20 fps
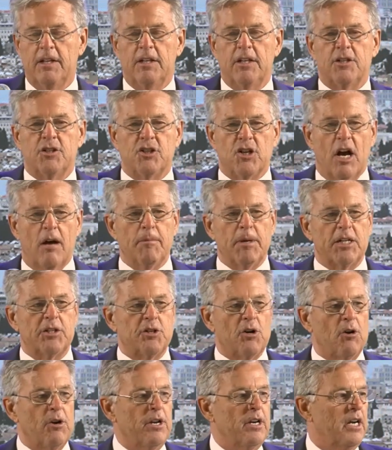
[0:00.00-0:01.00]
John
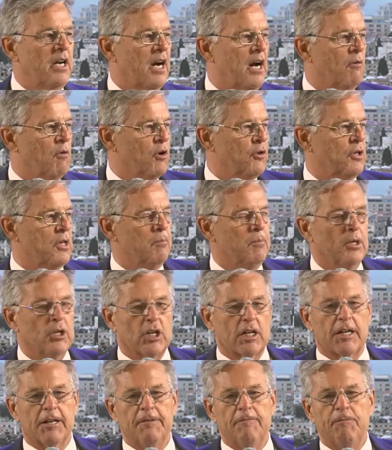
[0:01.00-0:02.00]
McTernan and I wrote the
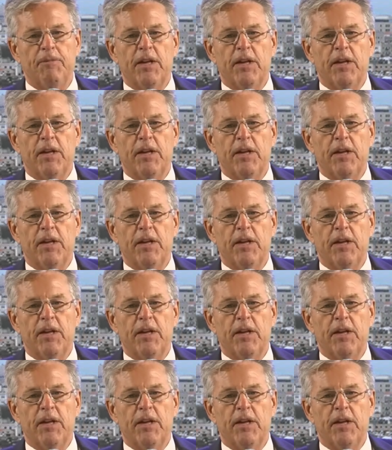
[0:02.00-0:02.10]
book,